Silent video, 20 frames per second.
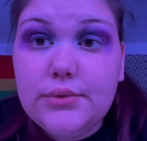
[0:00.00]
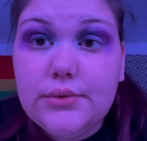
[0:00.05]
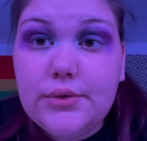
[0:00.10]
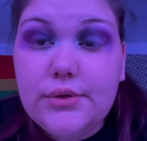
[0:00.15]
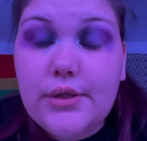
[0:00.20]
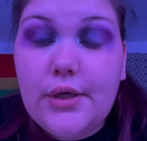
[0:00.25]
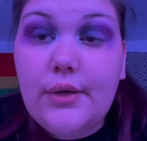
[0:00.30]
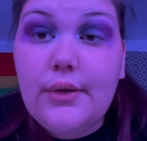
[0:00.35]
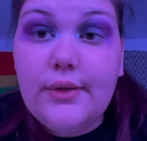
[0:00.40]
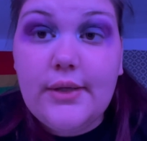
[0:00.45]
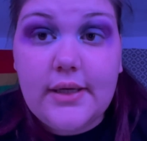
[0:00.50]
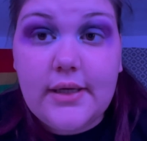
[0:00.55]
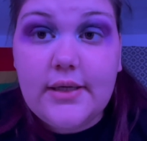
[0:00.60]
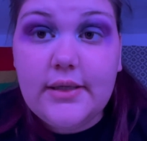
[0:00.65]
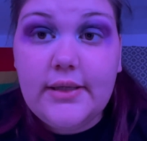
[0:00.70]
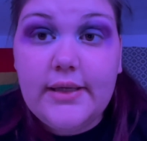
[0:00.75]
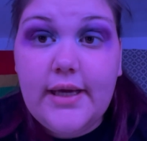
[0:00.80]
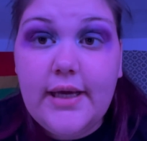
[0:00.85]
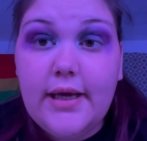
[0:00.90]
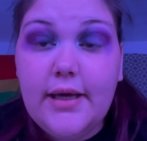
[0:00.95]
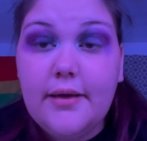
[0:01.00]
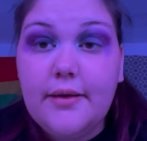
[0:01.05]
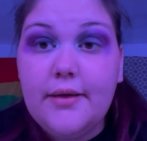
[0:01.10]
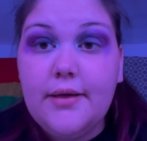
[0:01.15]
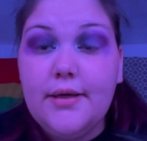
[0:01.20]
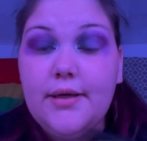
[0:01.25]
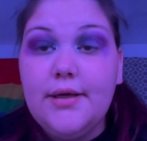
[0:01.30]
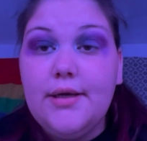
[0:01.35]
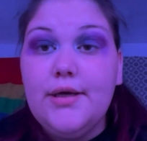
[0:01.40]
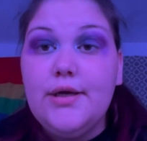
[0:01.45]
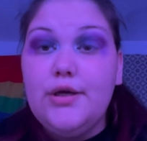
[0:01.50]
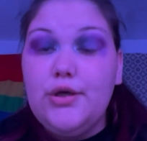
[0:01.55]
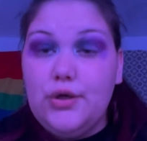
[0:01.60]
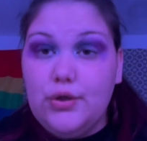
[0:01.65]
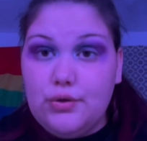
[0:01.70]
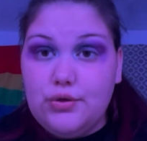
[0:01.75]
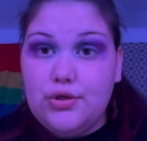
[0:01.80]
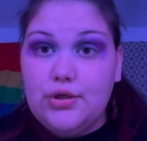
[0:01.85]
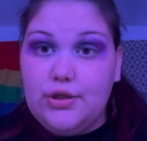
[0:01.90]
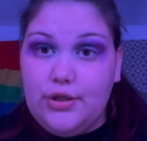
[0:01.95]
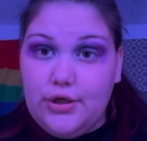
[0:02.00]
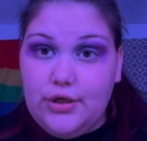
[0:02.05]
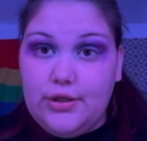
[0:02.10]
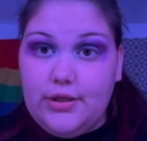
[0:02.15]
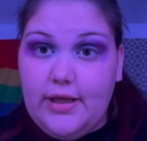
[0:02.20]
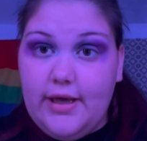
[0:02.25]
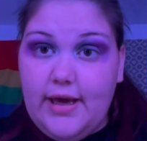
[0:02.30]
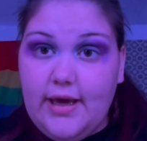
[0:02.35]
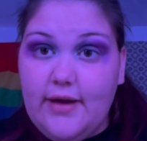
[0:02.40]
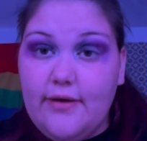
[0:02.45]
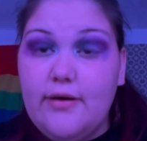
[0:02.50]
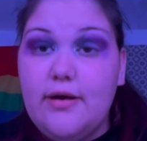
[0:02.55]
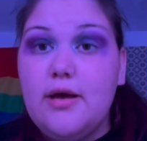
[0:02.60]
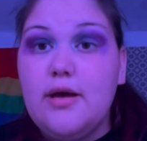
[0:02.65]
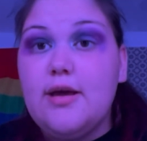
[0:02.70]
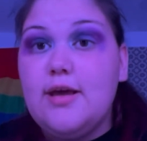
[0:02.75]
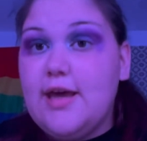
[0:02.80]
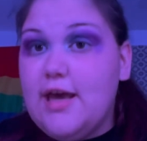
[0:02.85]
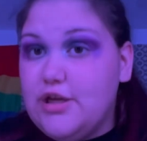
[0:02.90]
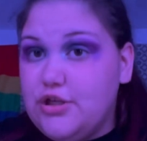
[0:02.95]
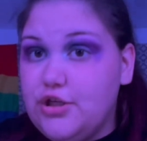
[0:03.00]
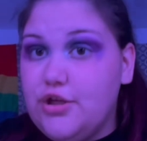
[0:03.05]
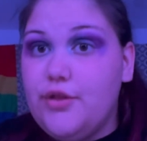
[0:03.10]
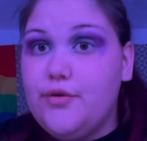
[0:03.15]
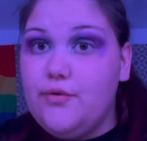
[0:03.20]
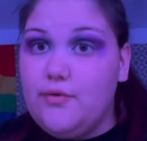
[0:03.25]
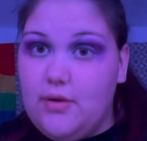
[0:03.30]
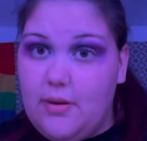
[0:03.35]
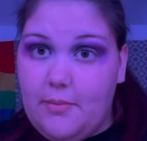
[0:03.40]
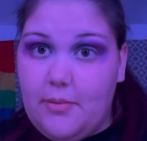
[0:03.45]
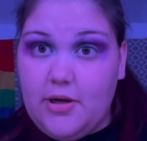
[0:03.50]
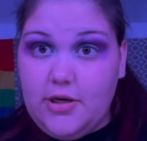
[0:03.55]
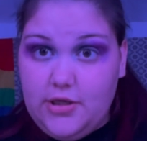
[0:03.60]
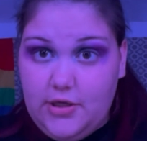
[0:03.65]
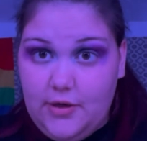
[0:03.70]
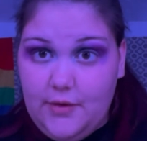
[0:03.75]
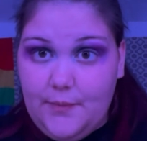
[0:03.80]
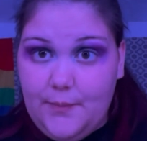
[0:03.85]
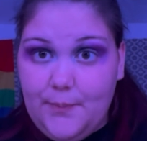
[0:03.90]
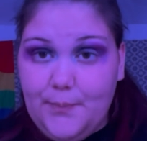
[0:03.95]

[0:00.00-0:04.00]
So literally, you should look like Kesha threw up on you.